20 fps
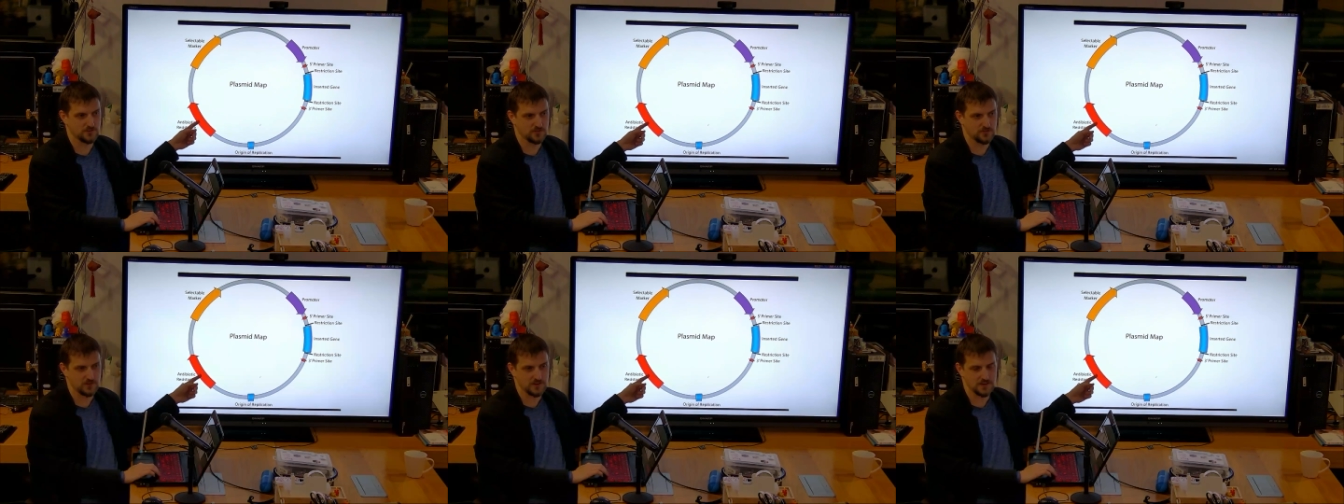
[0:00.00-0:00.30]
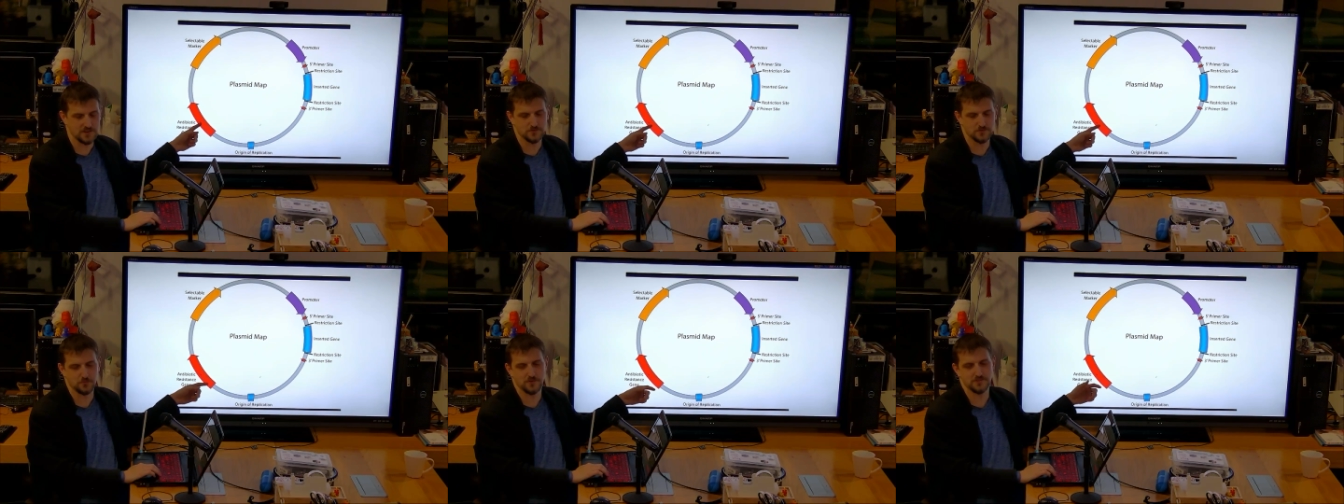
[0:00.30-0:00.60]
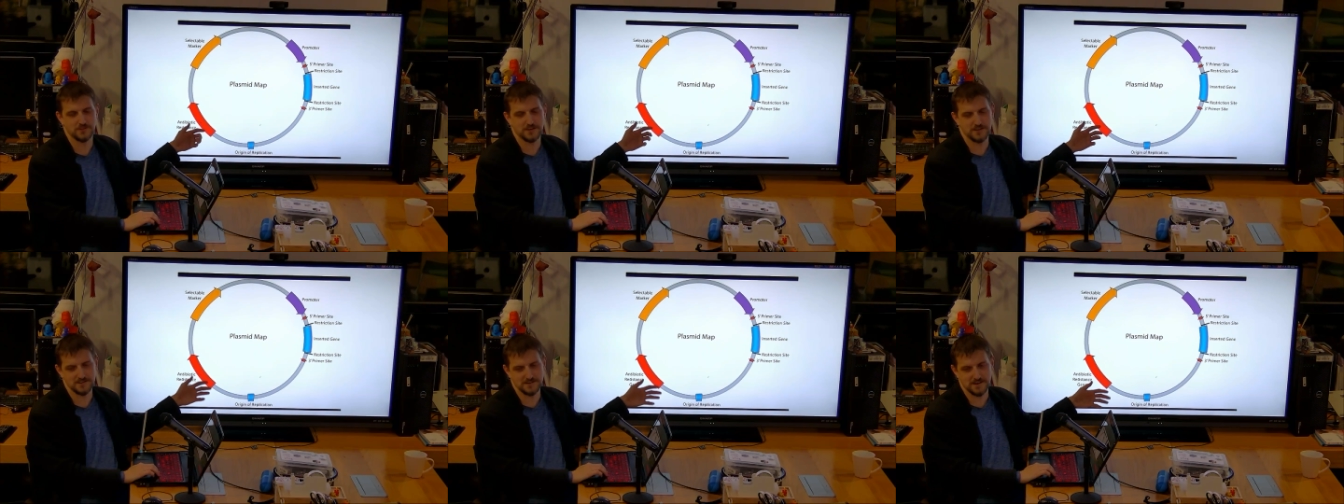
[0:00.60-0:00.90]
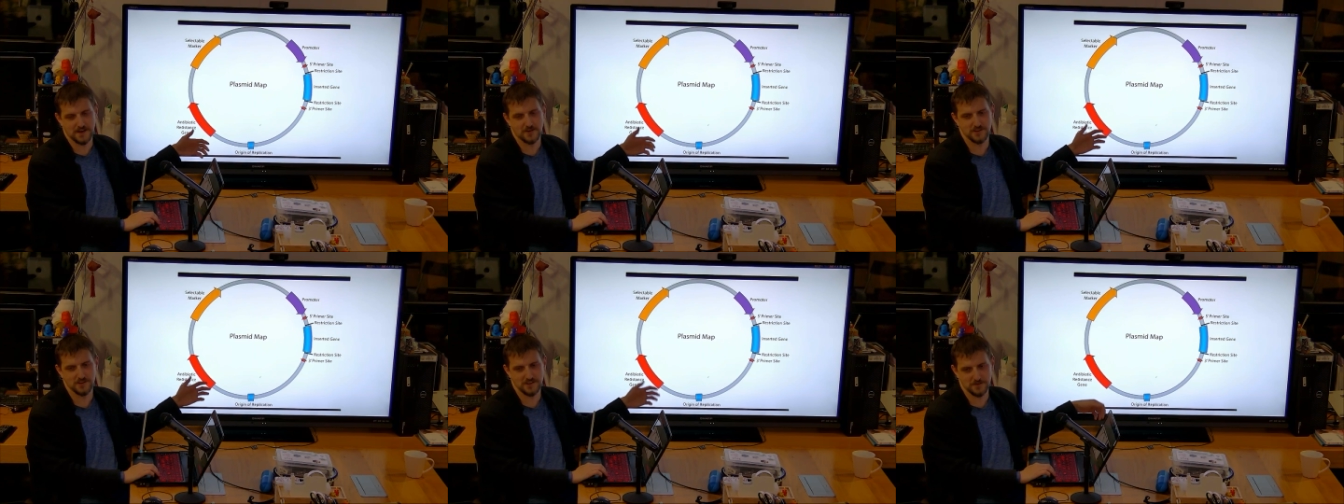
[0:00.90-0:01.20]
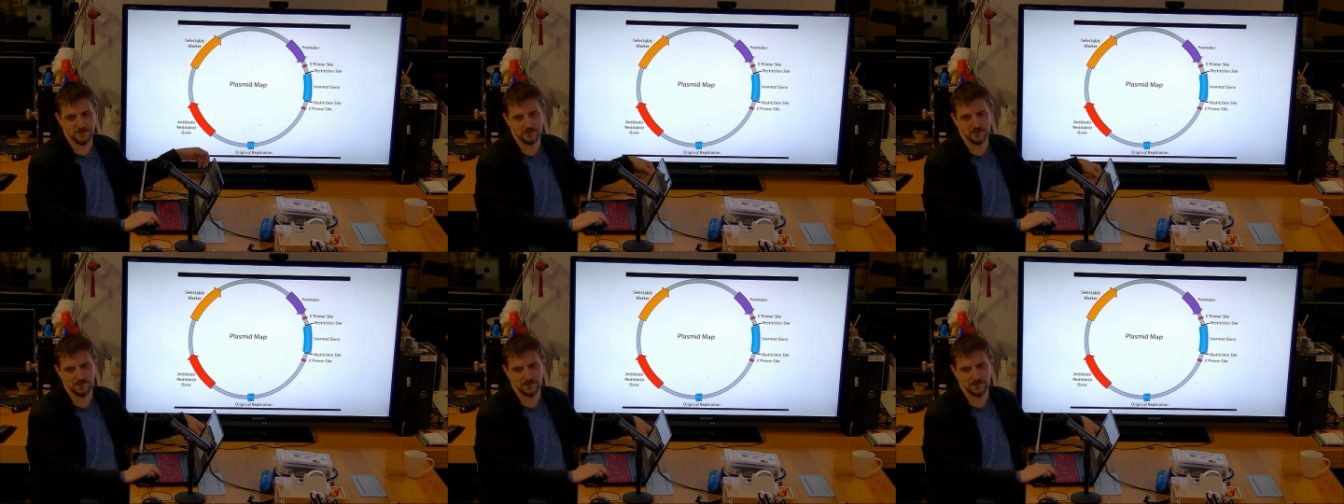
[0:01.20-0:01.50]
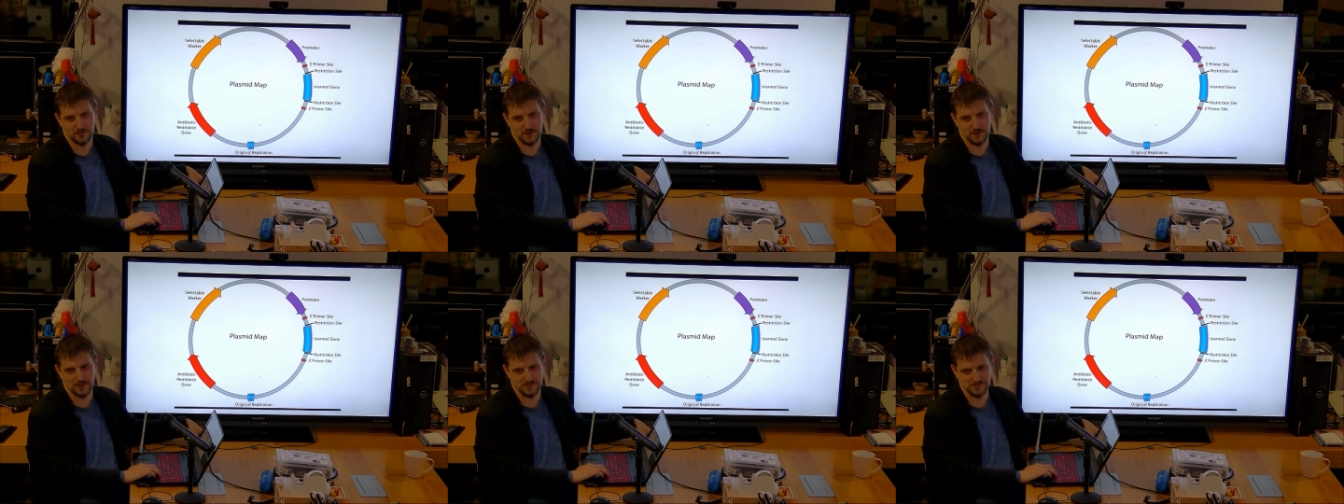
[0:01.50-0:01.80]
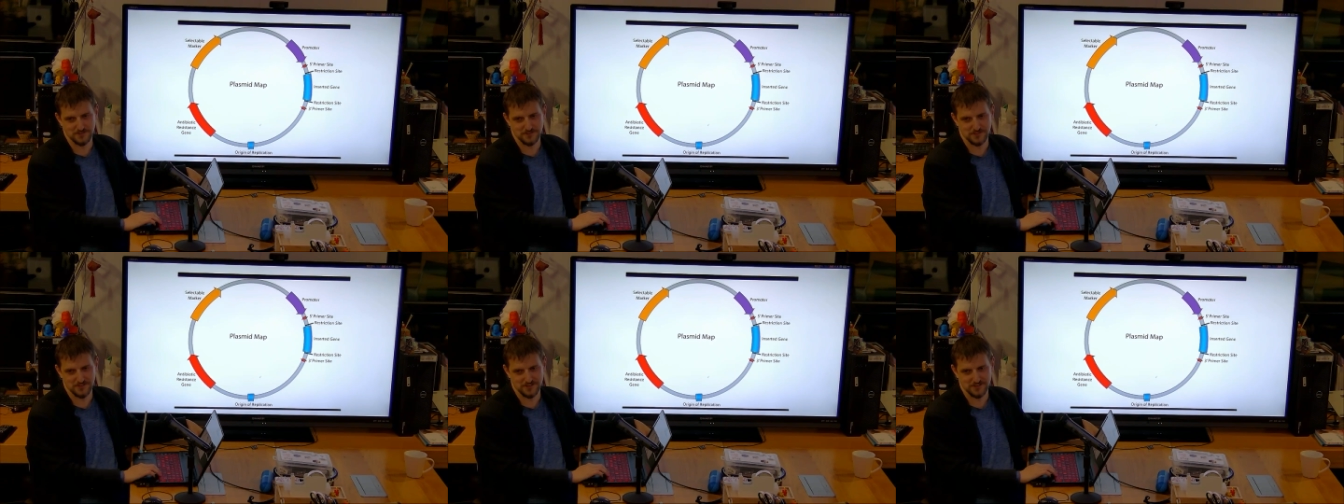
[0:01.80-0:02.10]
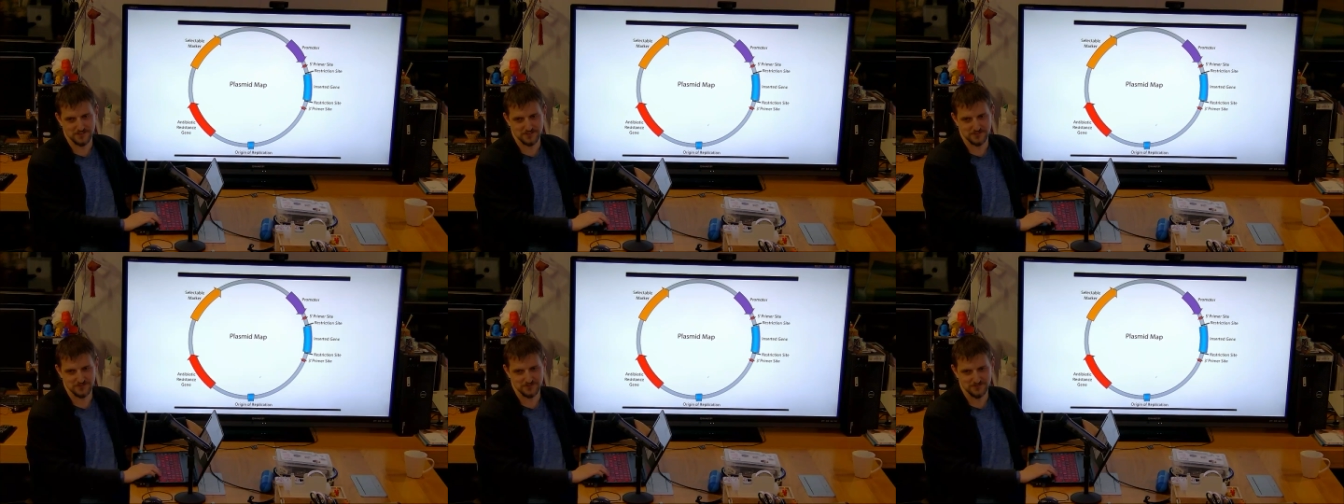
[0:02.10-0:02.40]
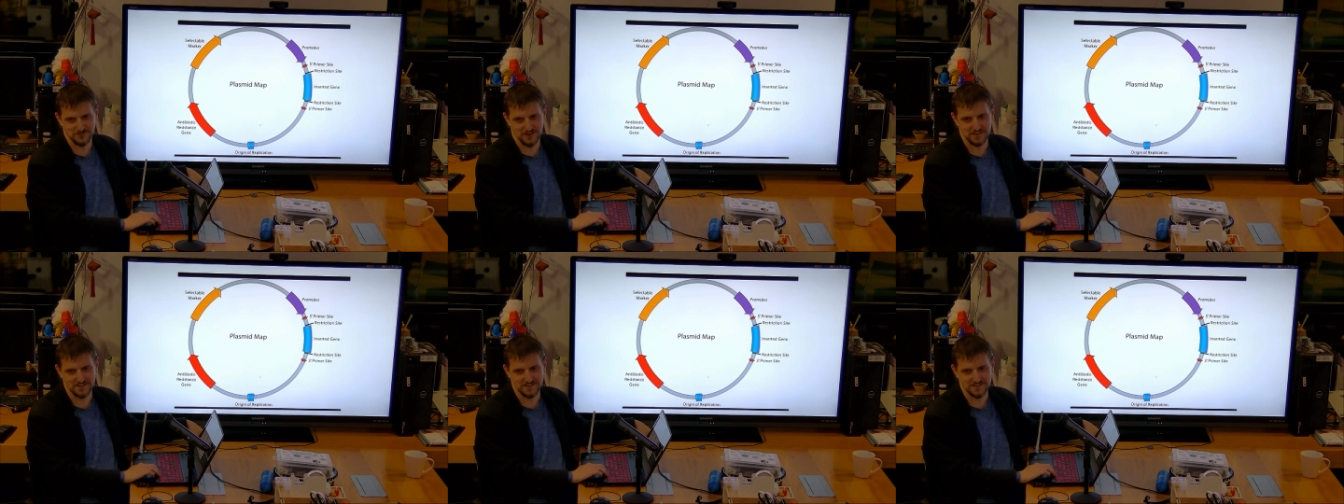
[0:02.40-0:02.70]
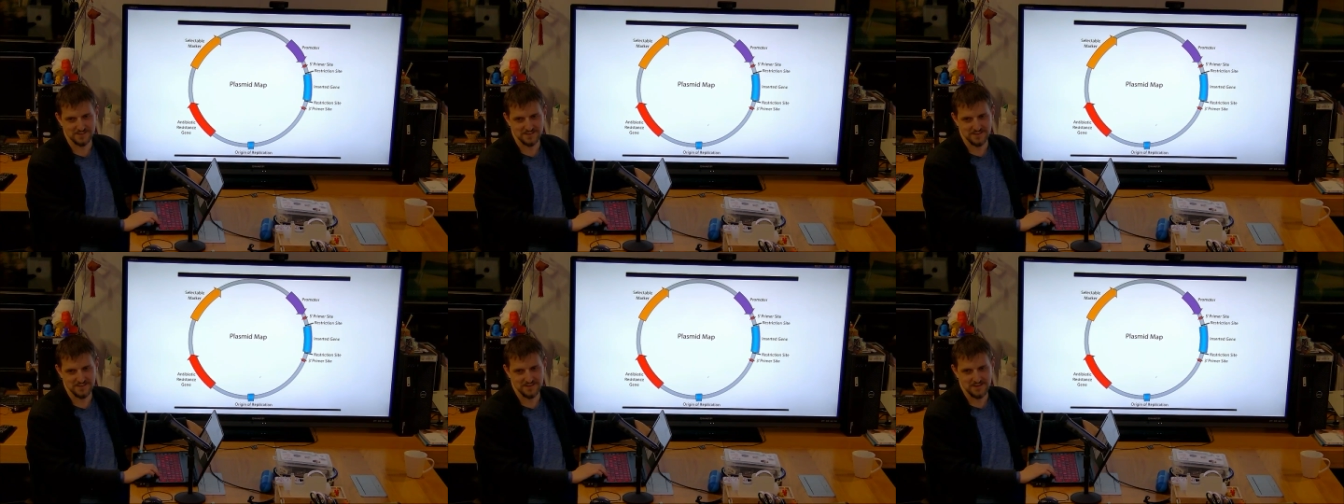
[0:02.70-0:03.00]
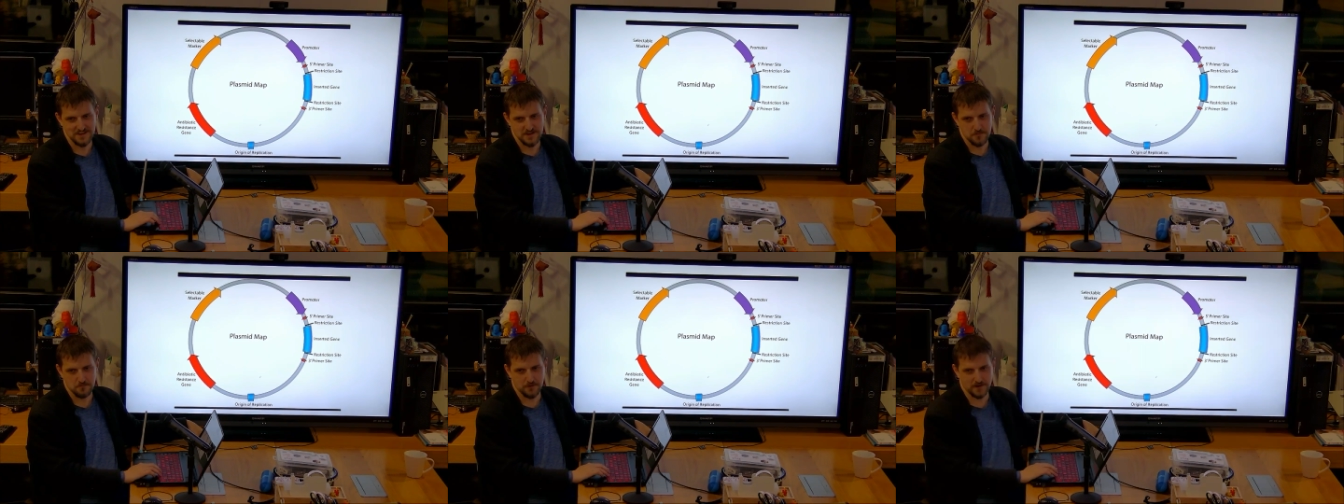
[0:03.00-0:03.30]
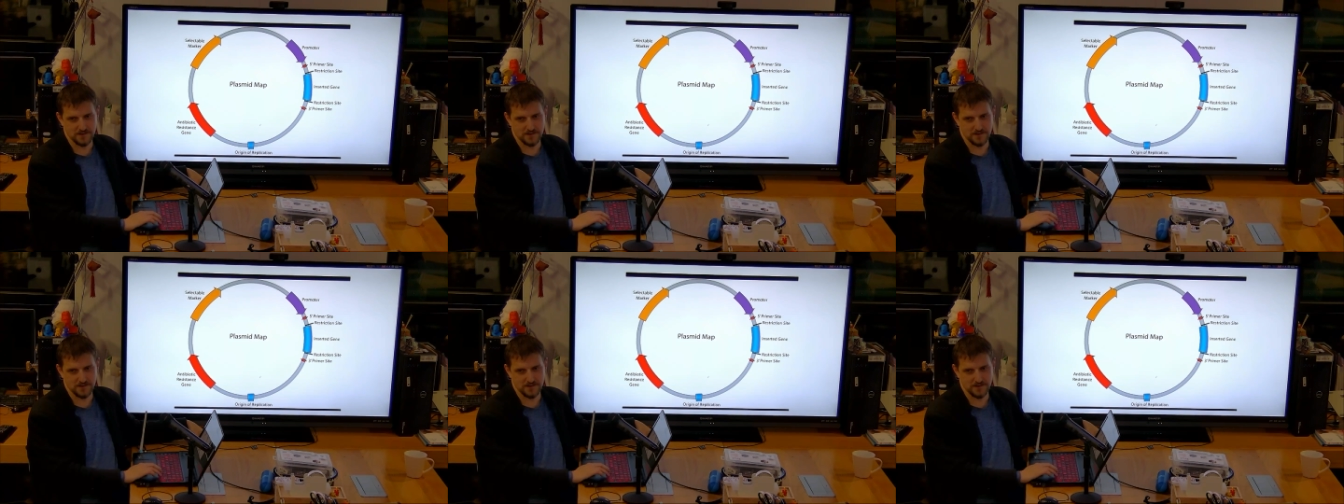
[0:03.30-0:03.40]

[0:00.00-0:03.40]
well, then now they can be in all kinds of things, right? But